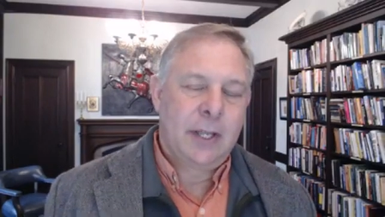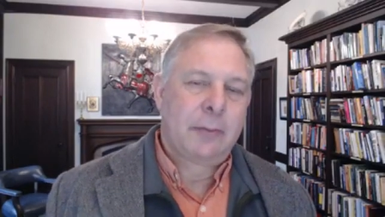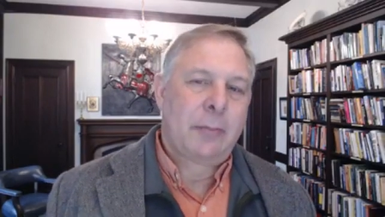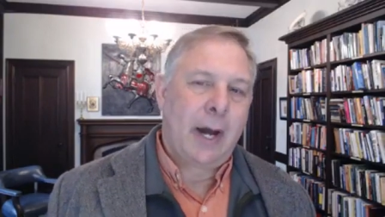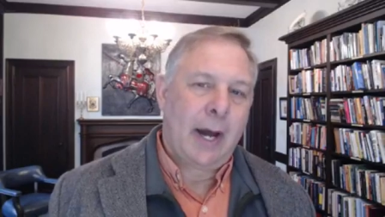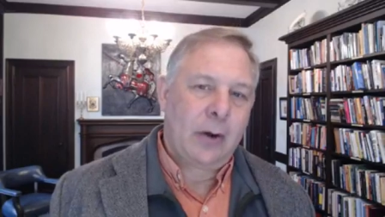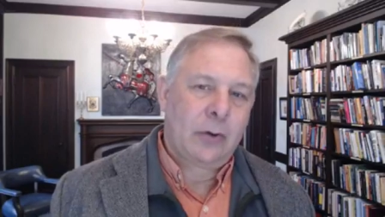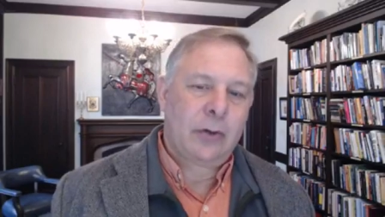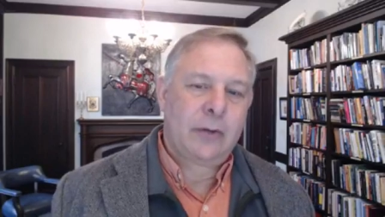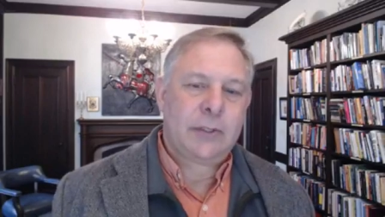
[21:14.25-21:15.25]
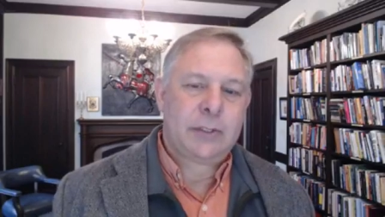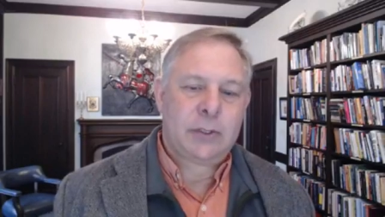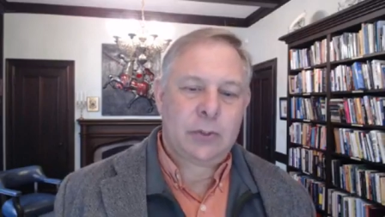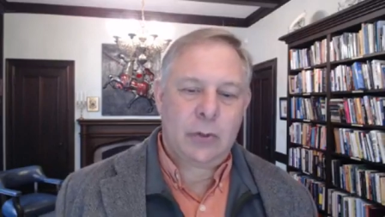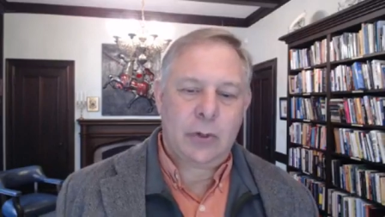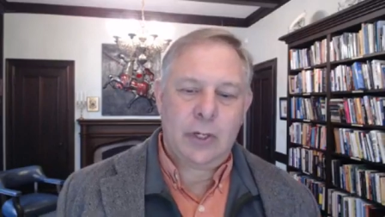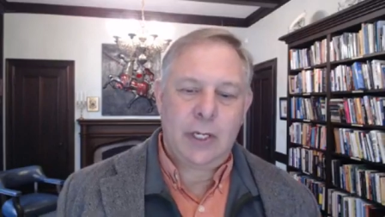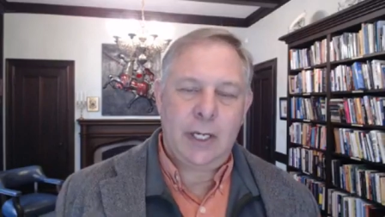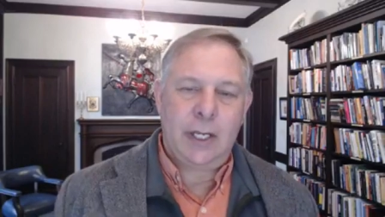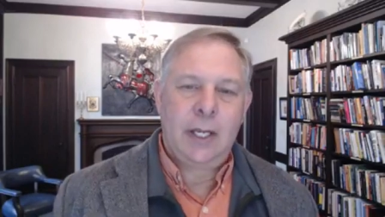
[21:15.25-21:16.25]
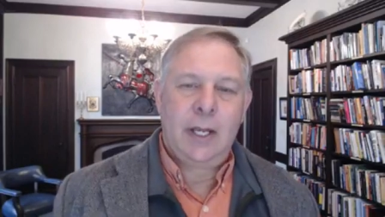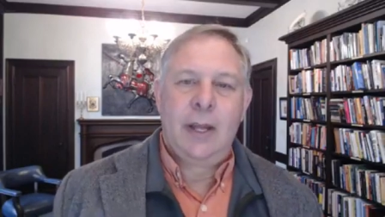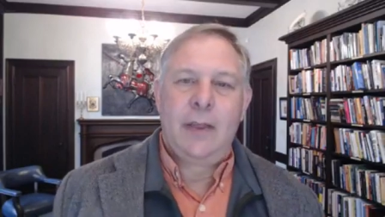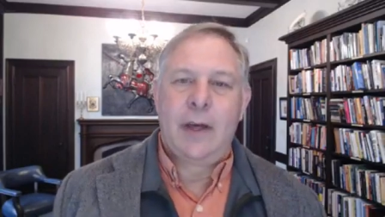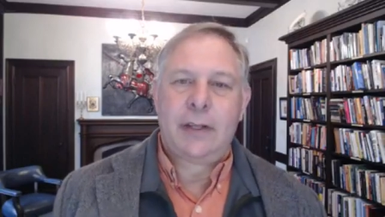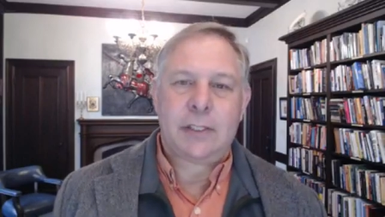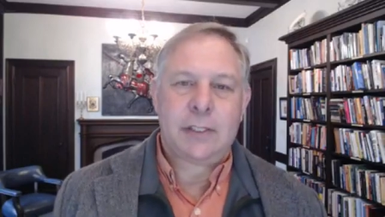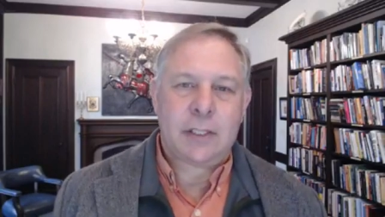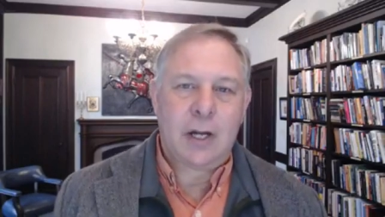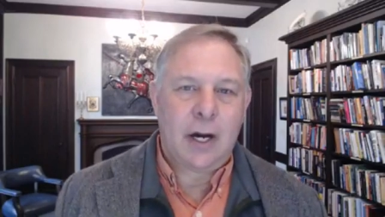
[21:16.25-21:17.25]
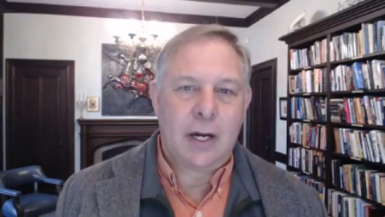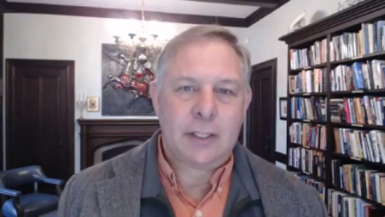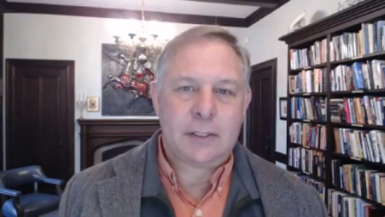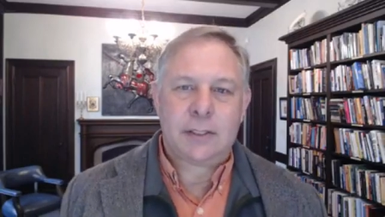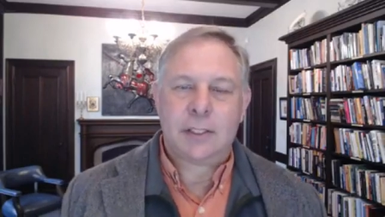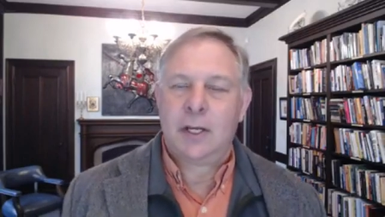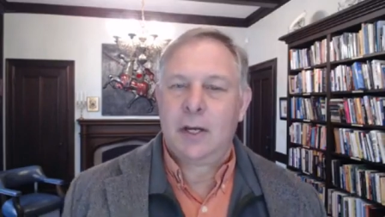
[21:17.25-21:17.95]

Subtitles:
the power of the story that the Scots